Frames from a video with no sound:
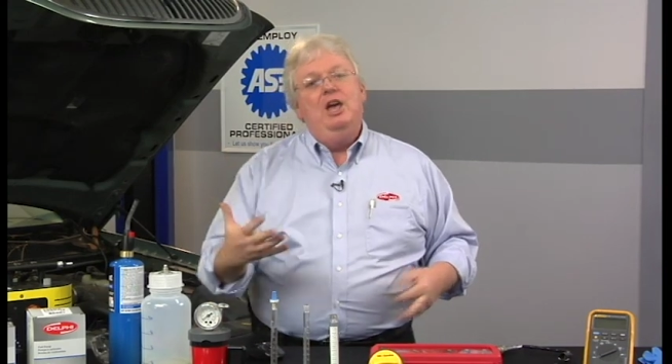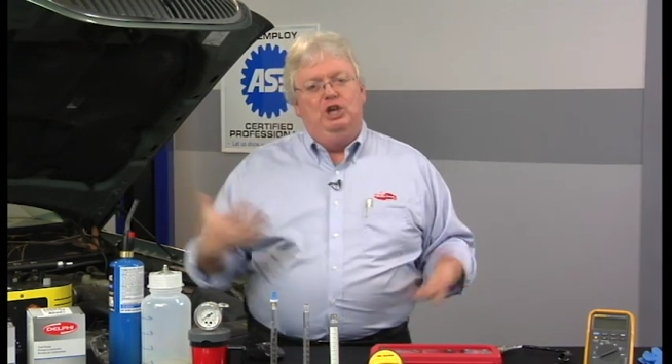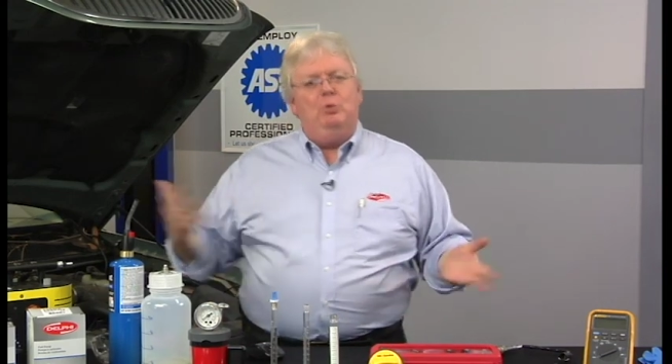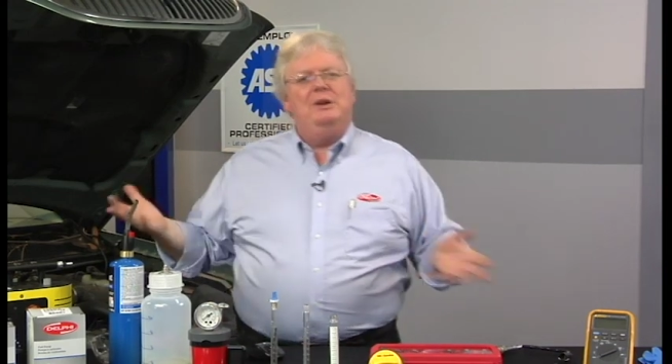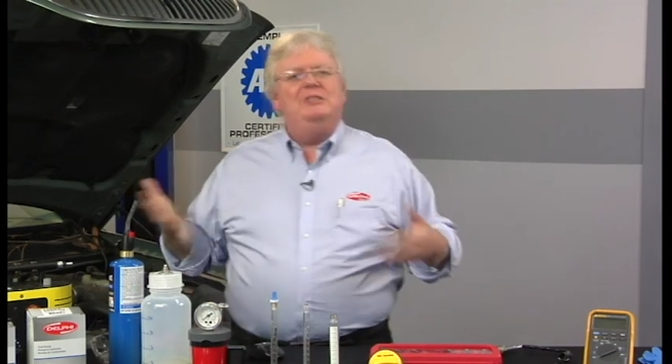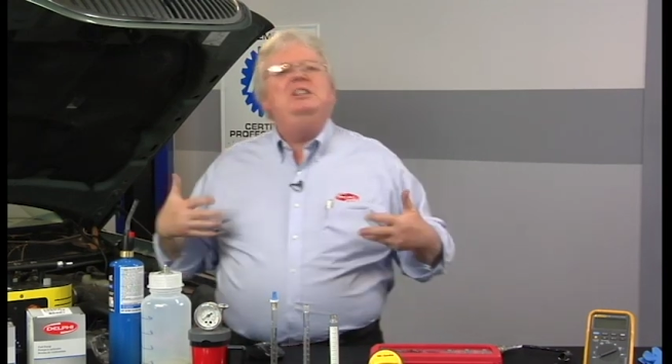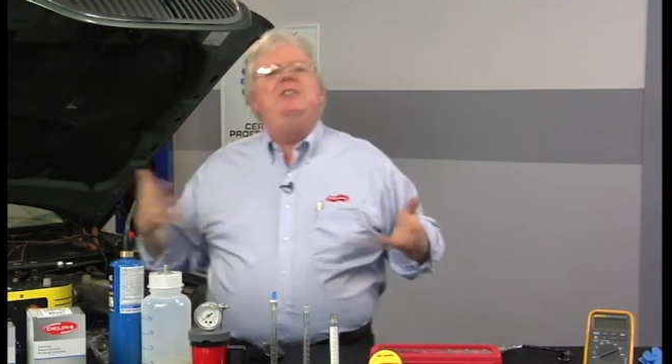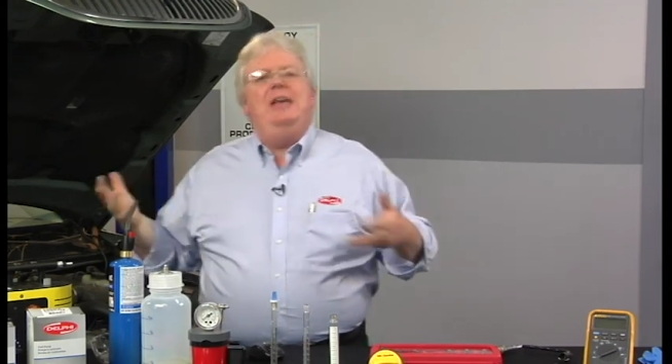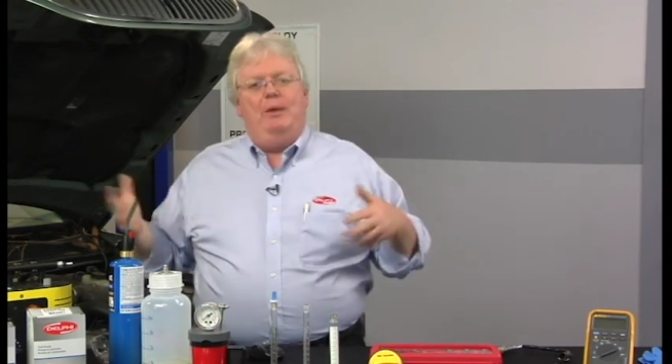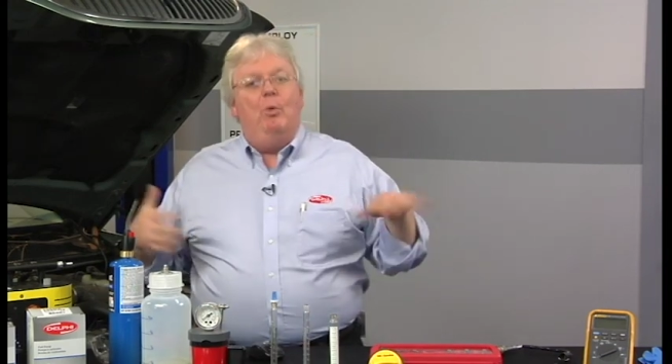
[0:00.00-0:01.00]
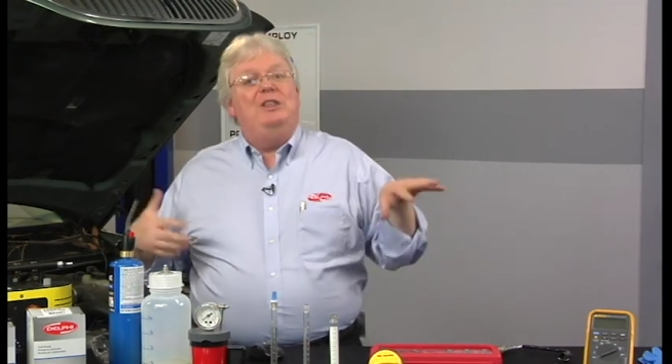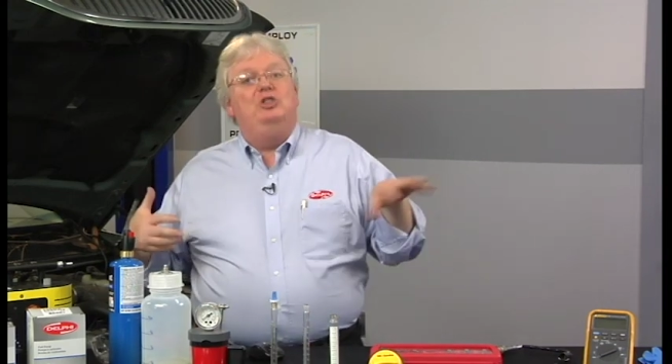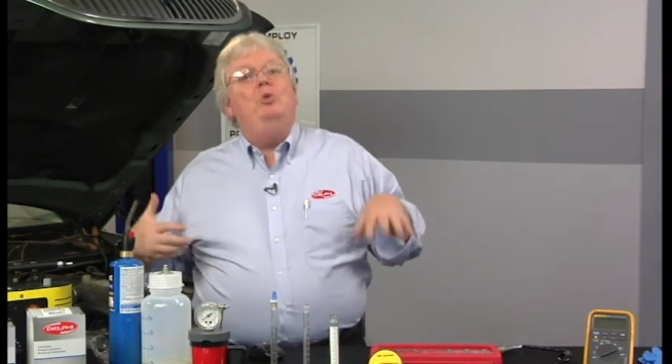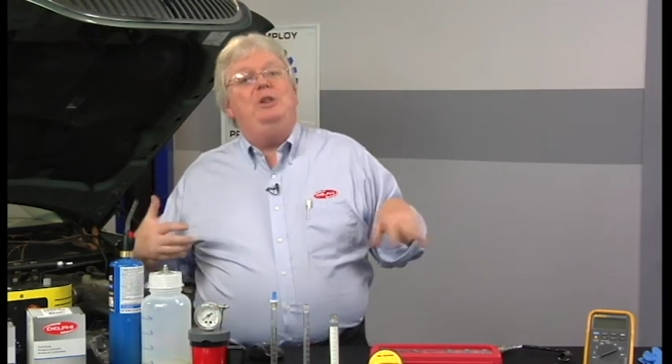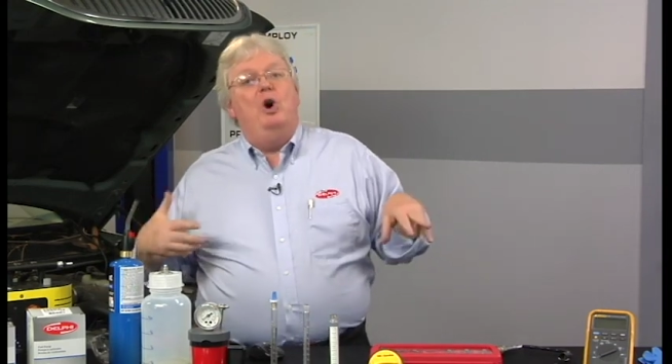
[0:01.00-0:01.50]
You want to see what it's
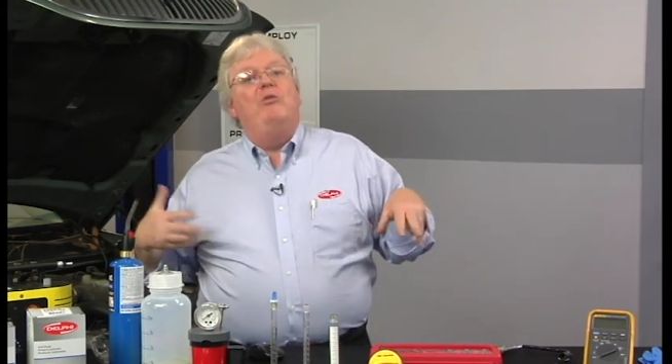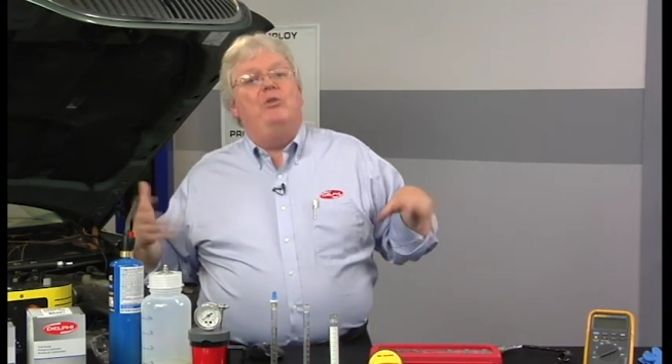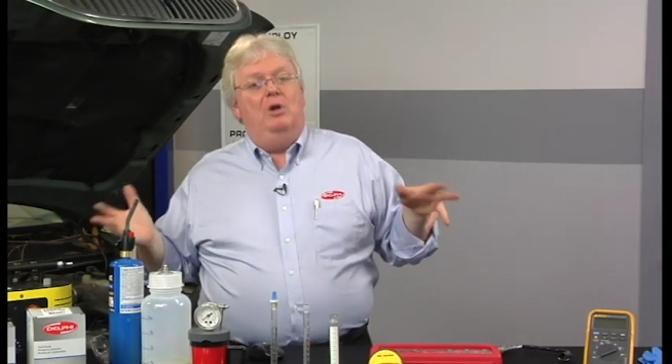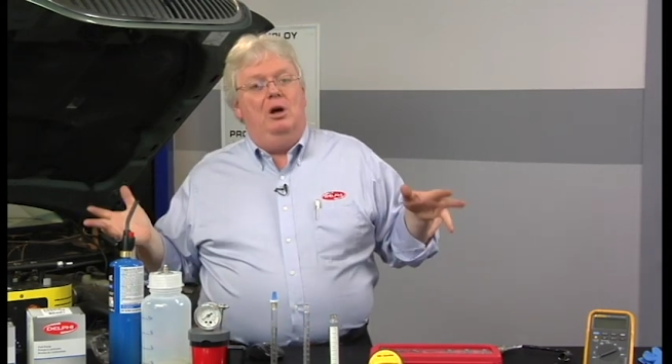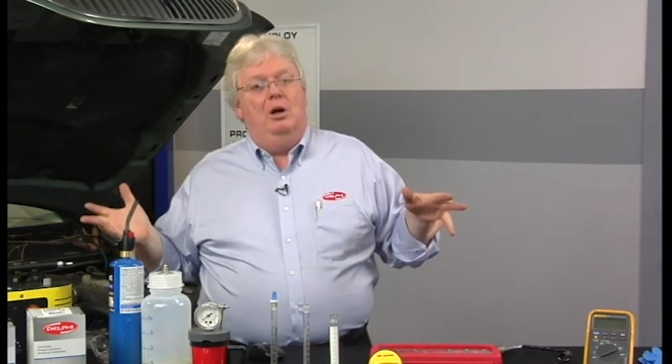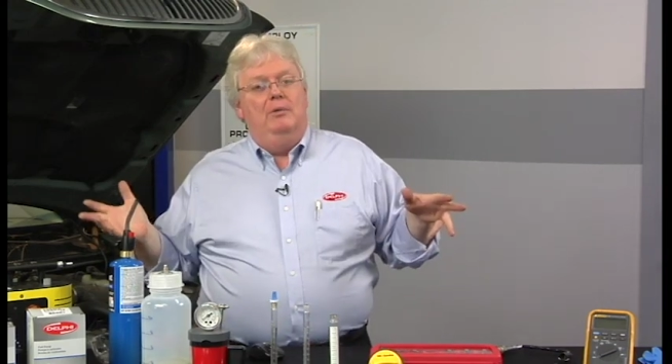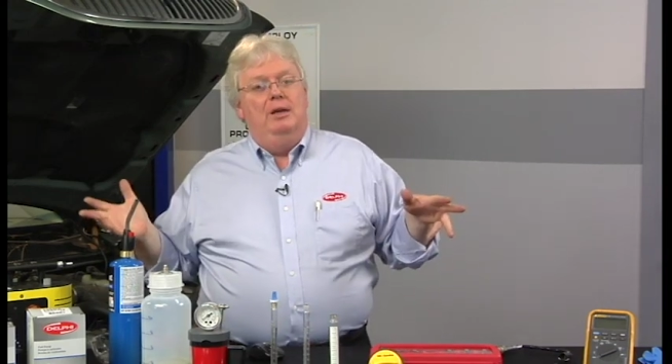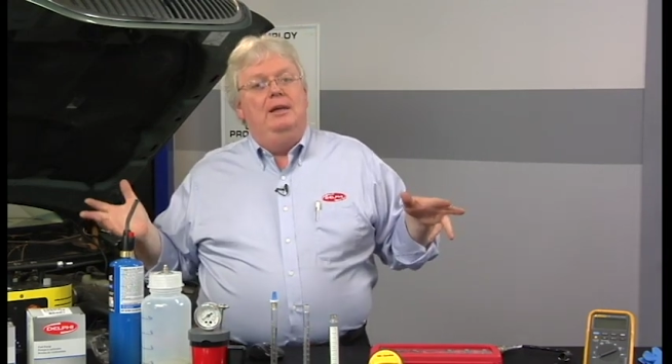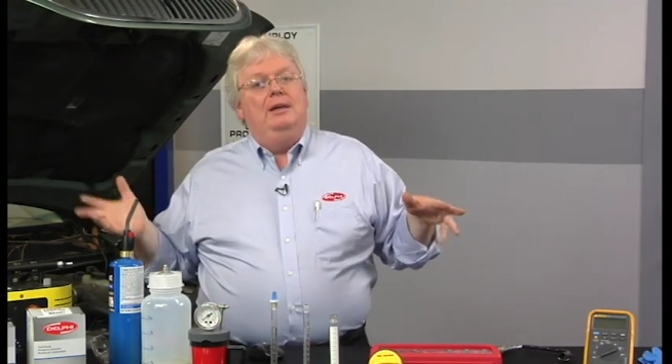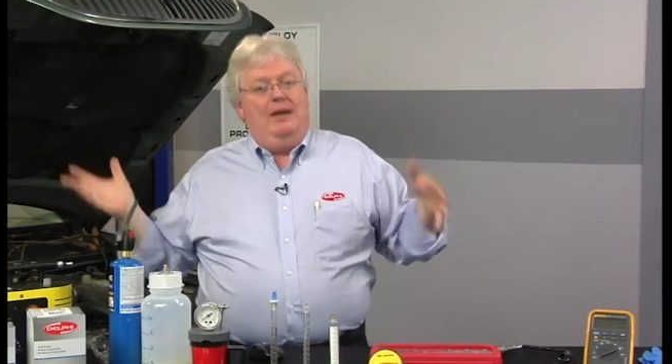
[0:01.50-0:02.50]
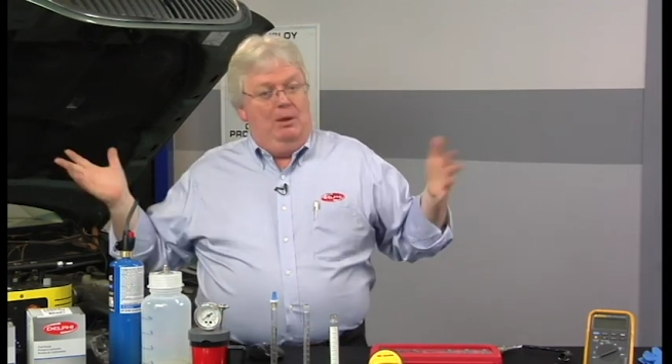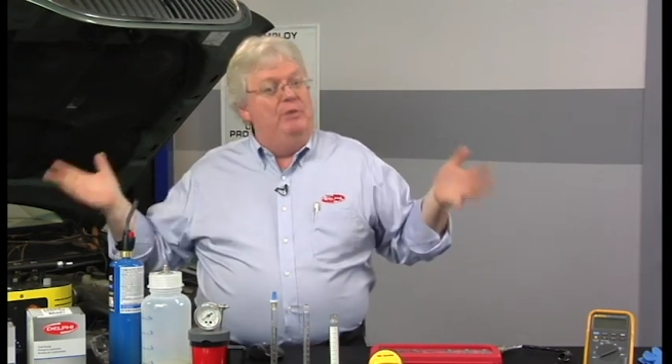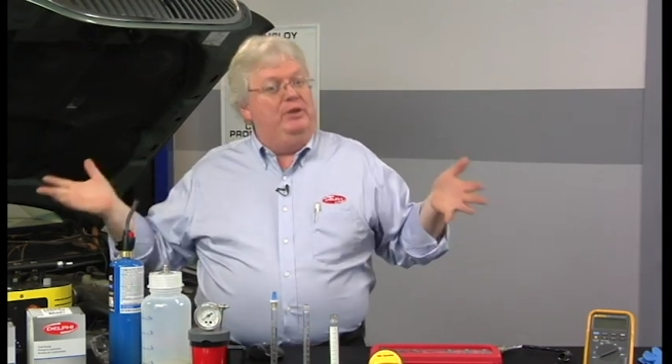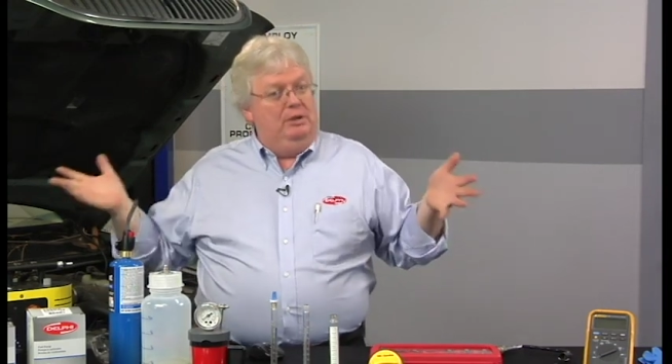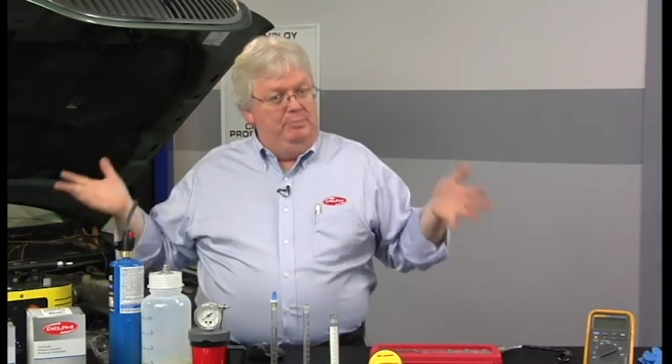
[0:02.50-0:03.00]
doing overall, kind of what
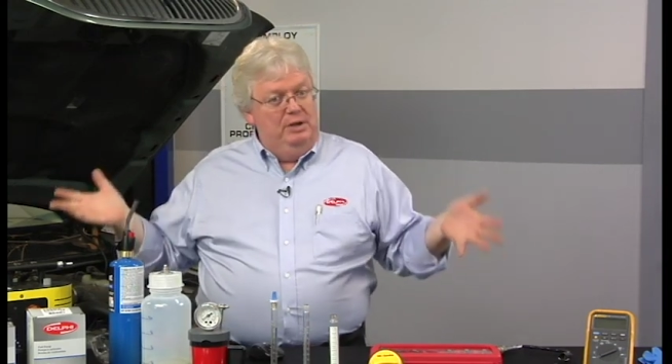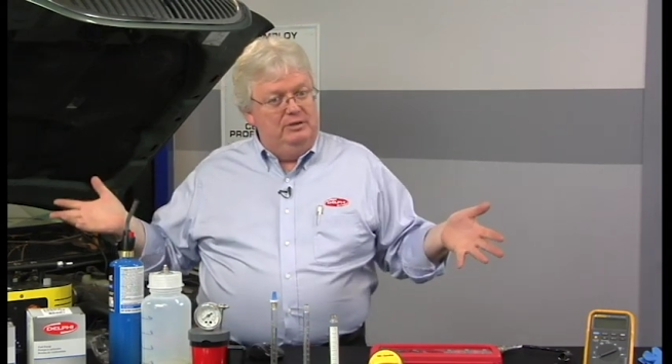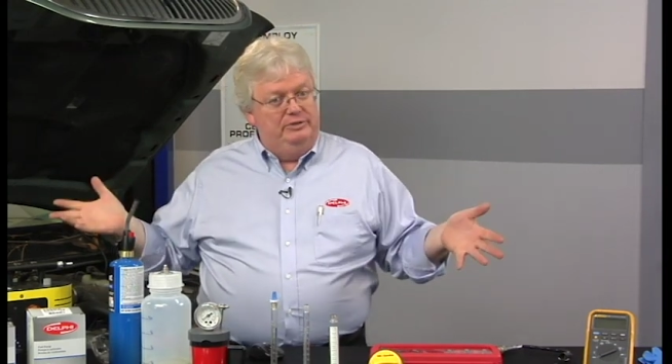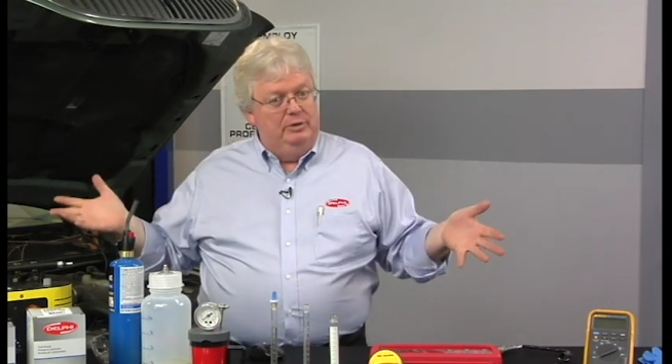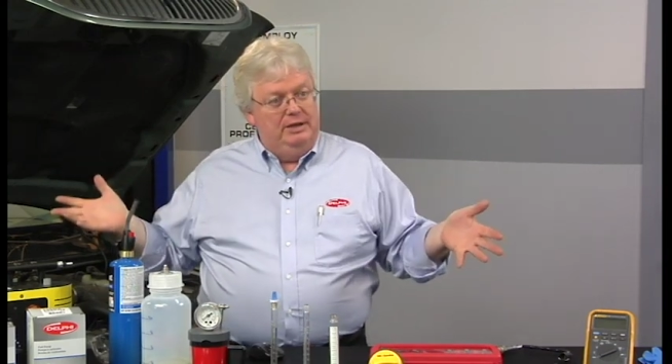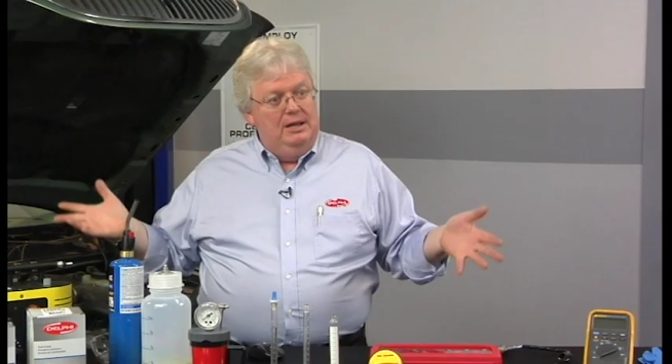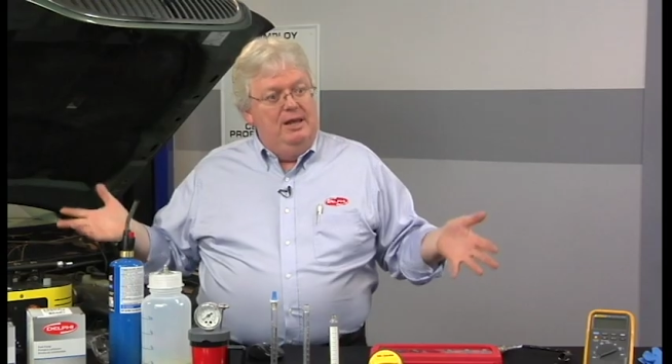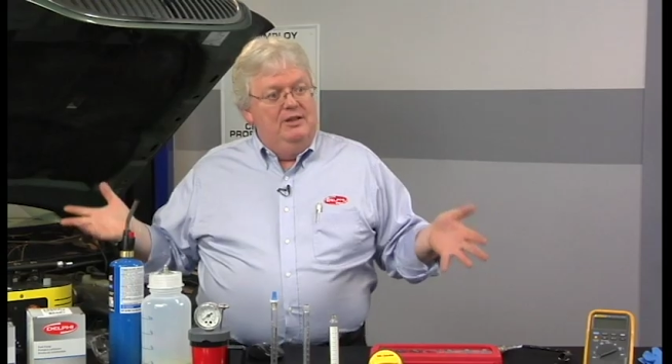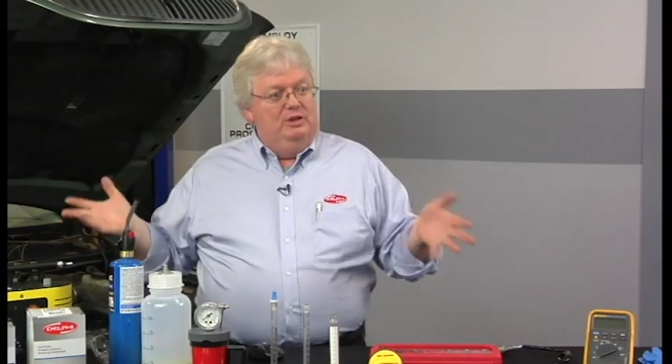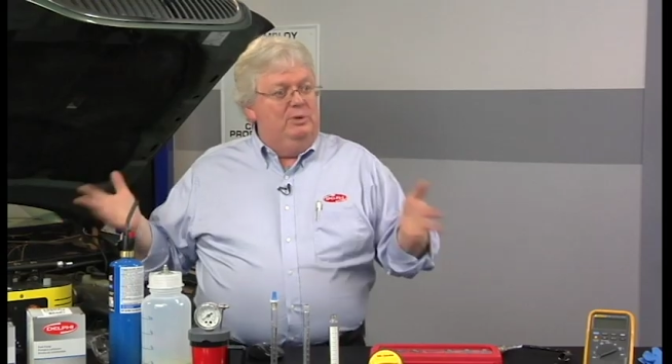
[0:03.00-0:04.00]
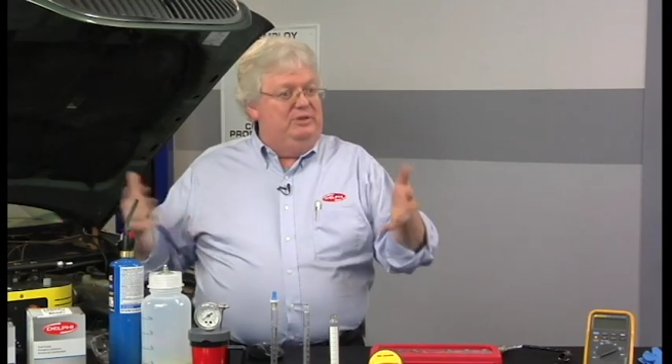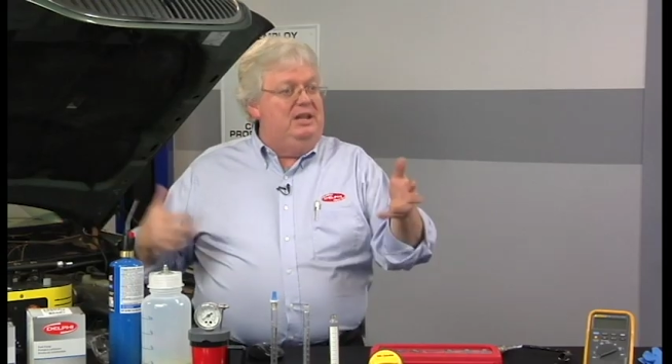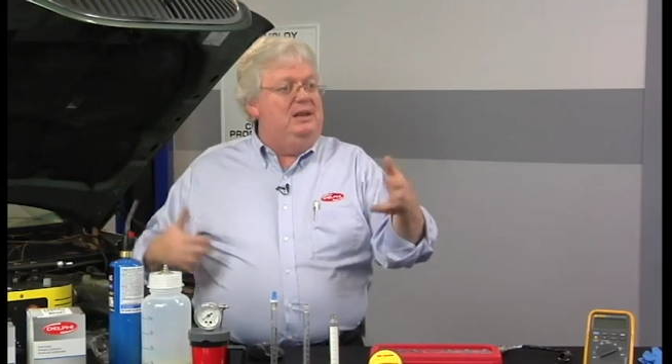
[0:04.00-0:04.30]
the computer's doing. So we're seeing